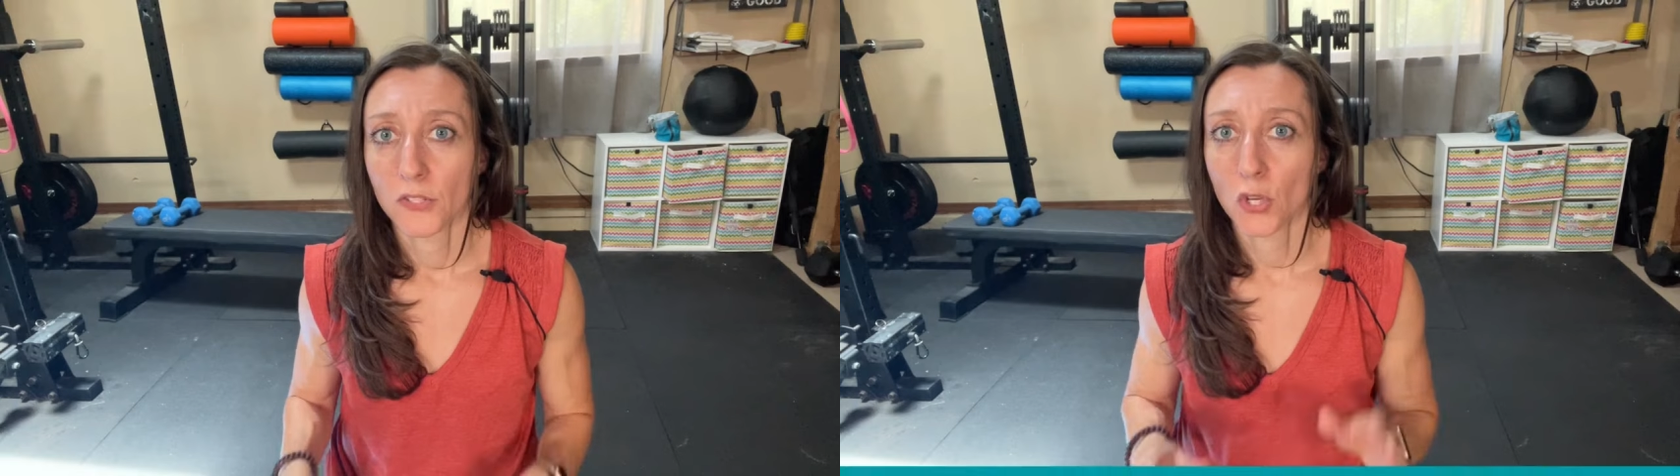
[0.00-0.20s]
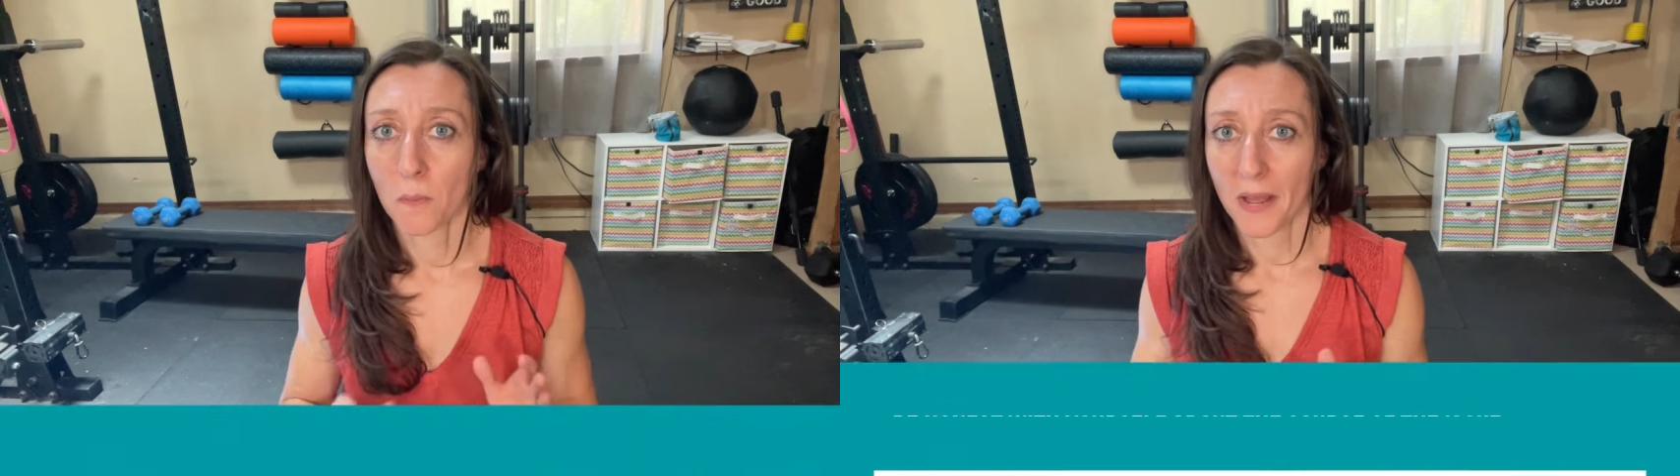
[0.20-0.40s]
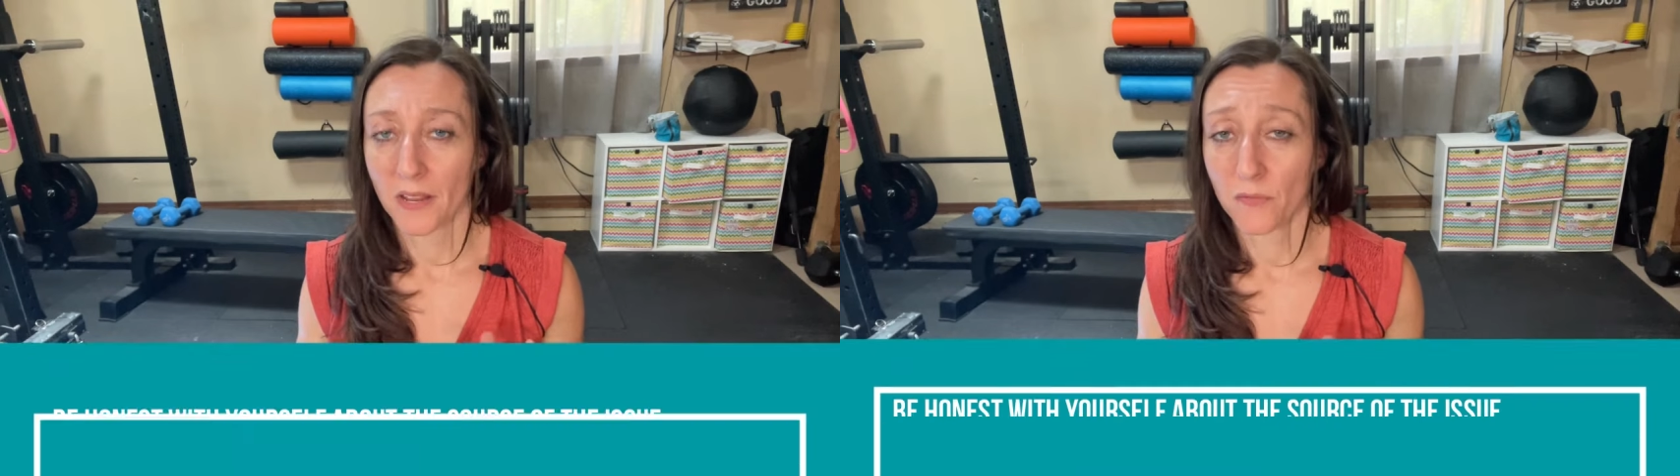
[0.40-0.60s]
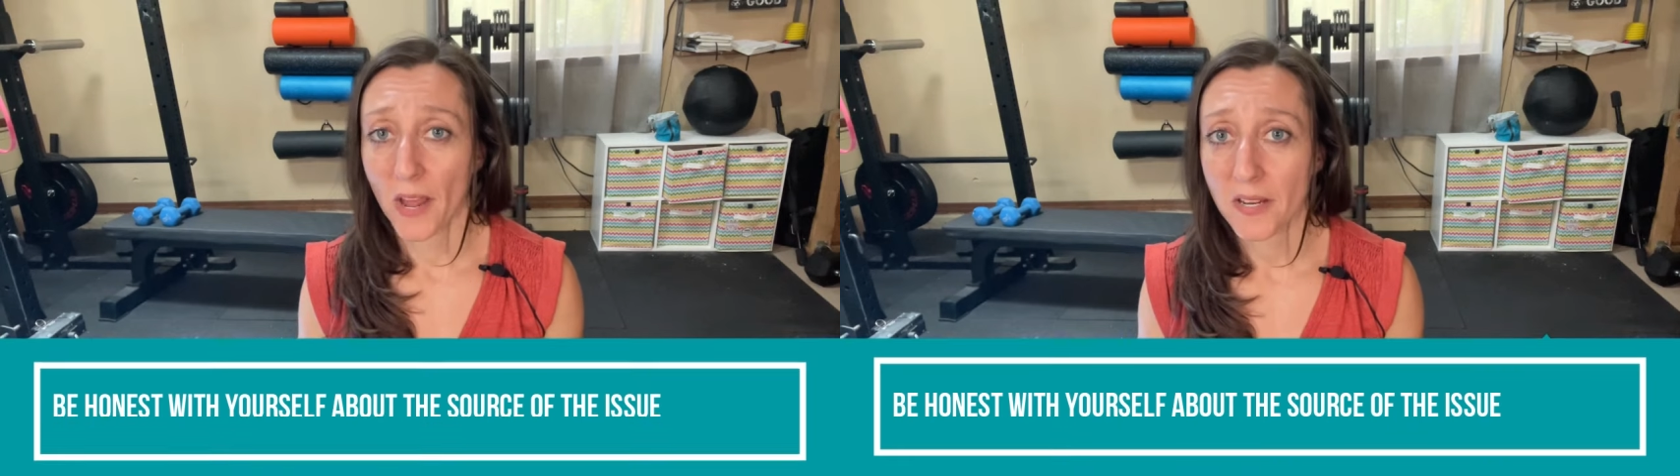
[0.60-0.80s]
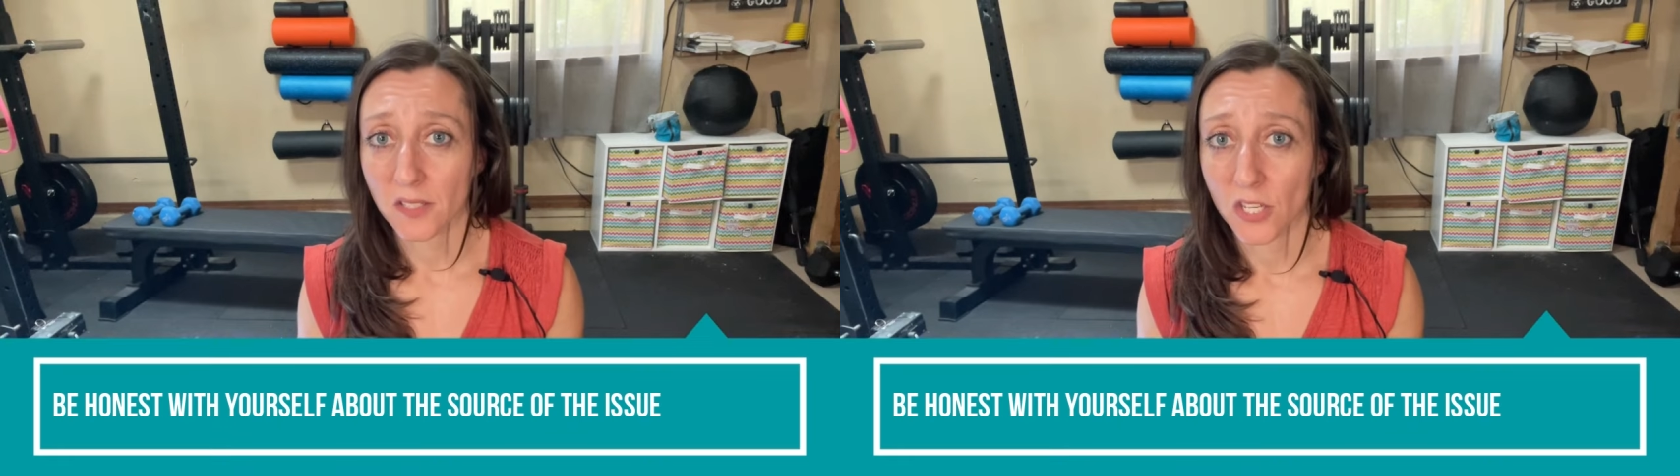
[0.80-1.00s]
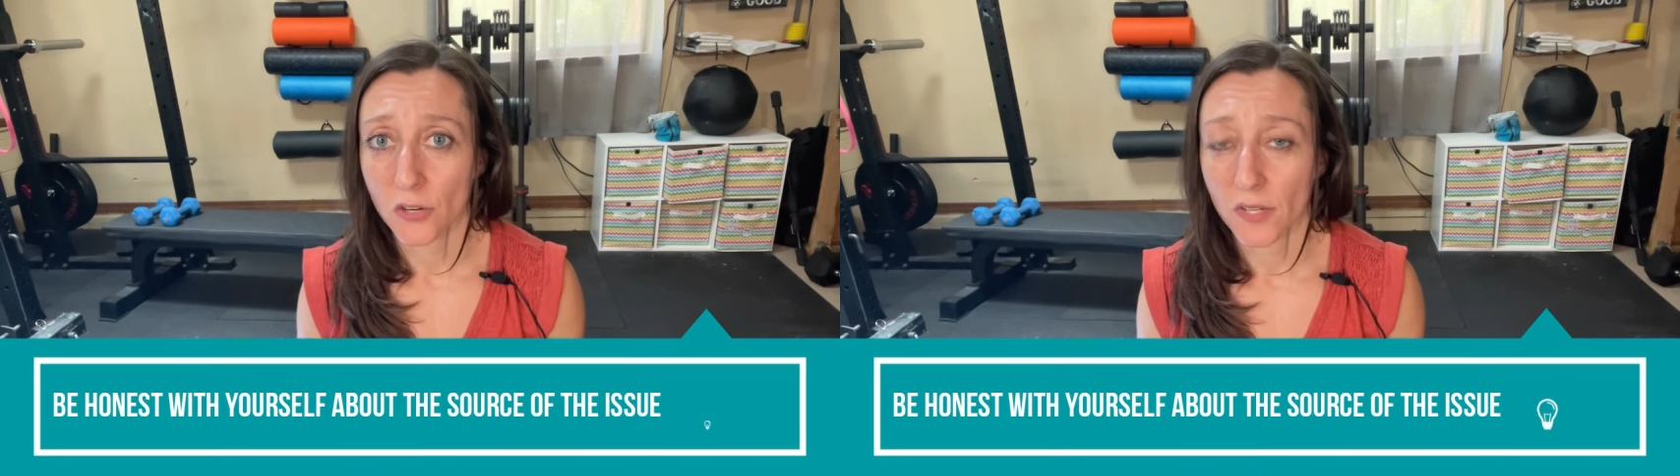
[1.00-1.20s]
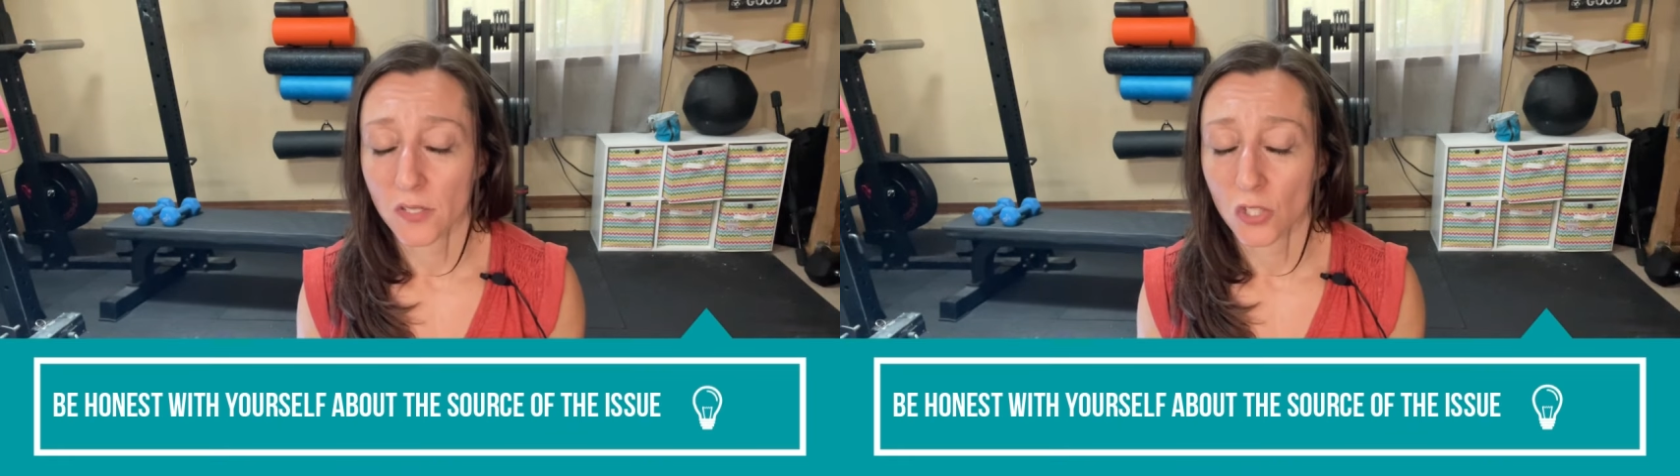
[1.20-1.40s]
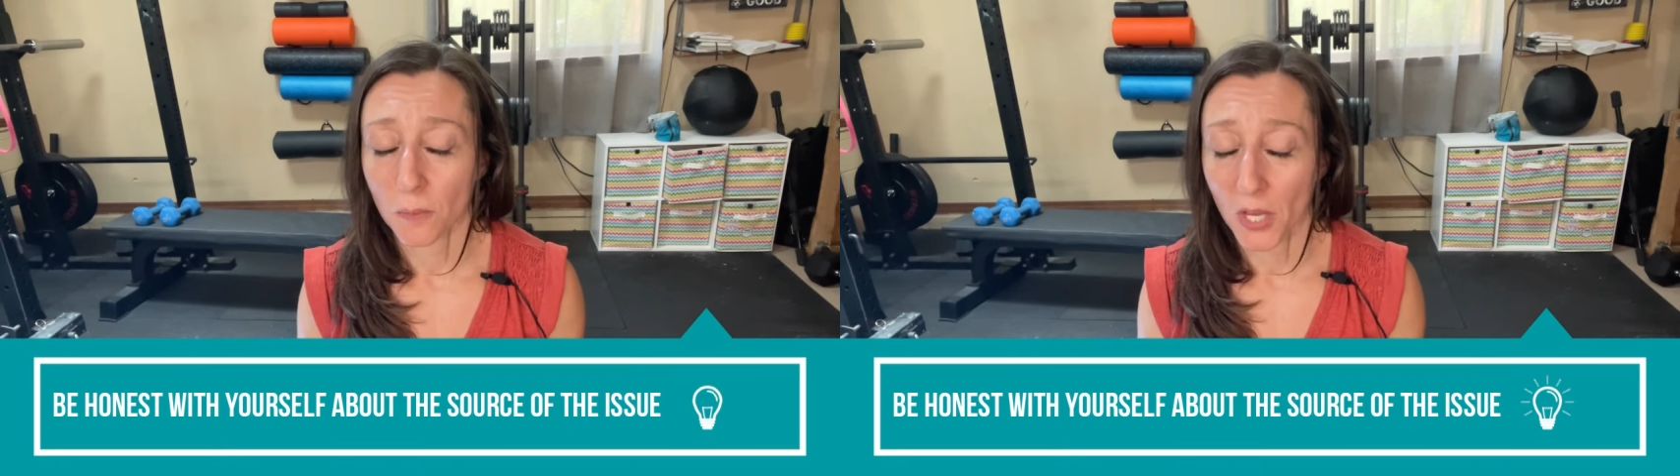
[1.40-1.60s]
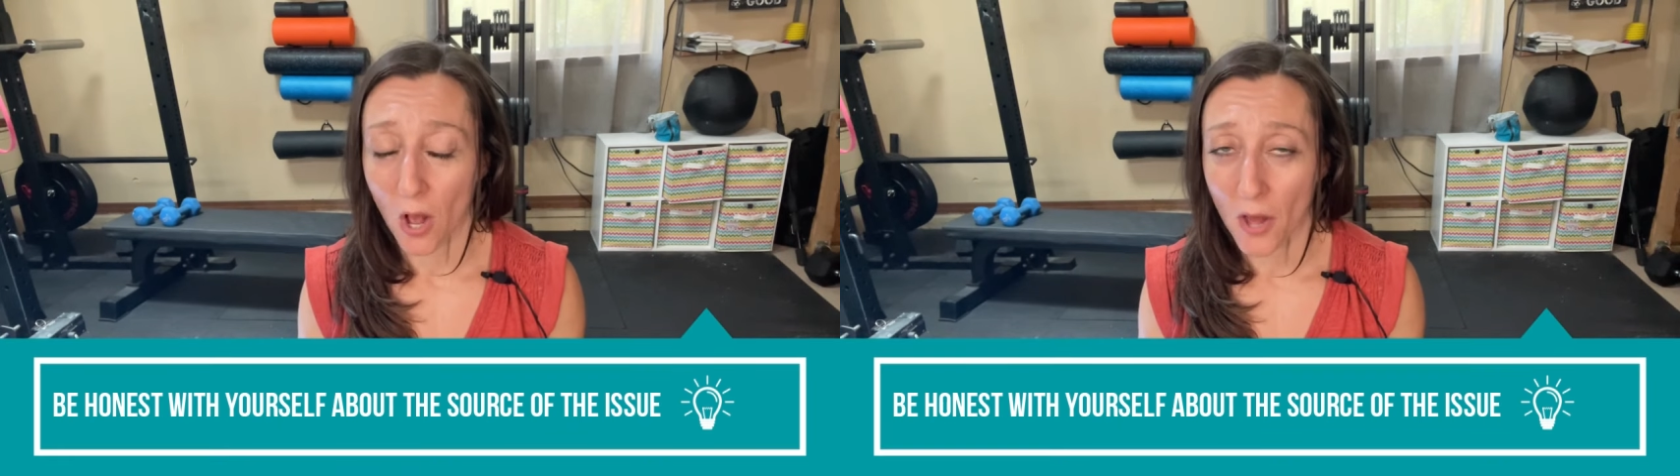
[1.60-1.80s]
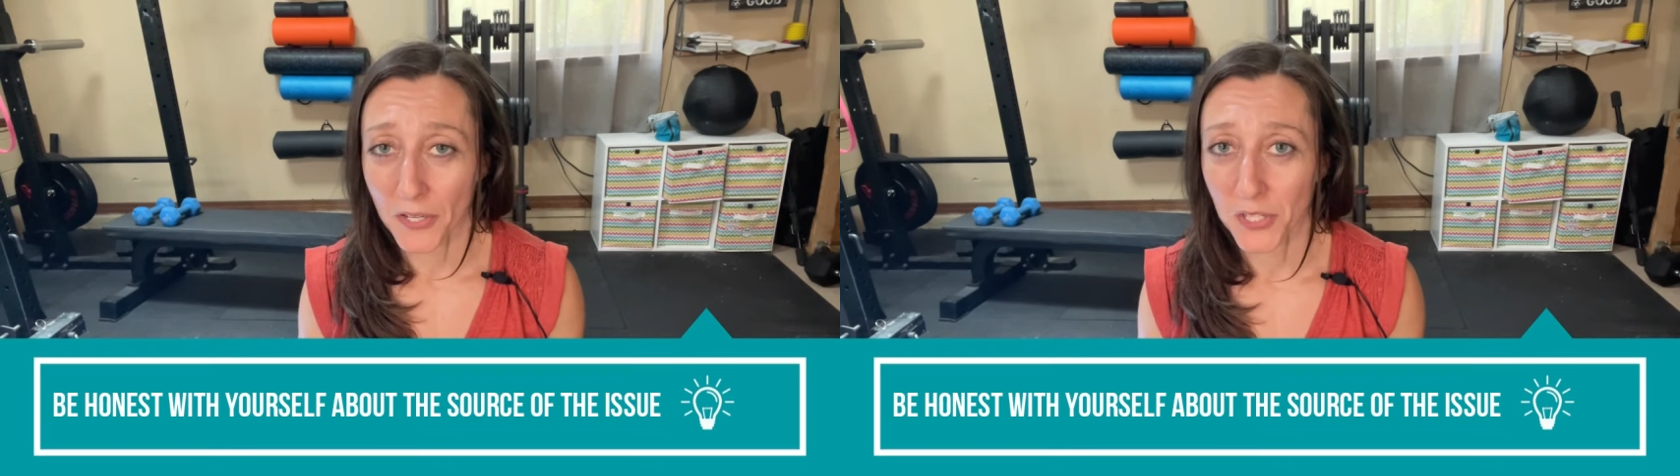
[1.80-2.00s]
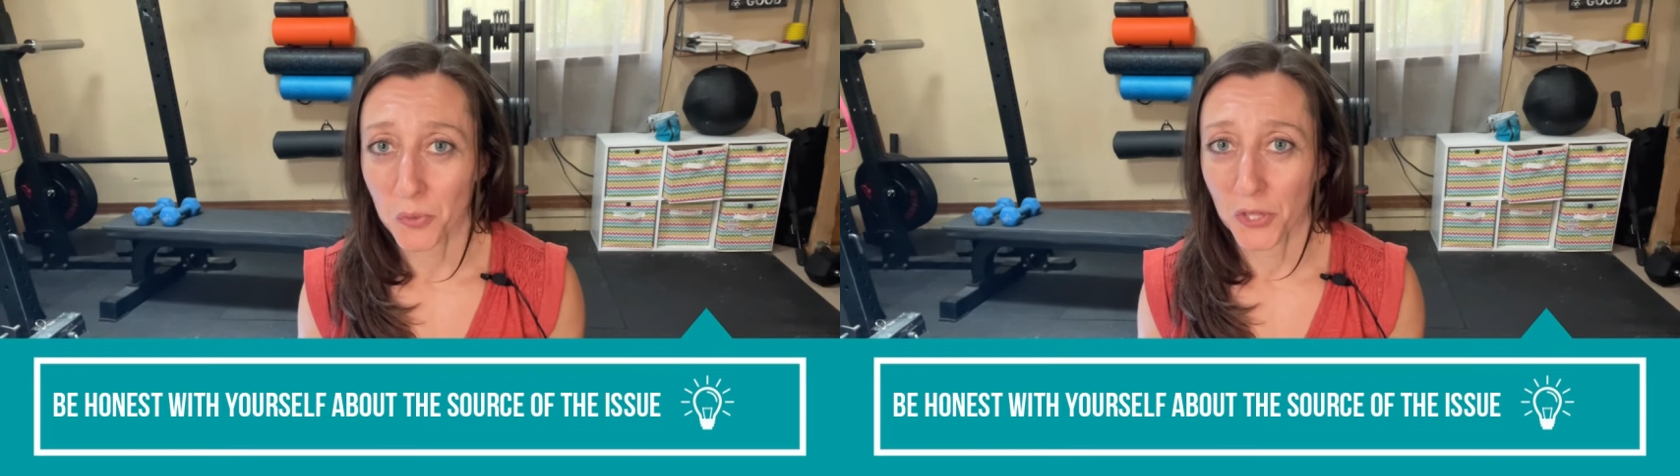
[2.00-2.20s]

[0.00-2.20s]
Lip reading: So my advice here is to be honest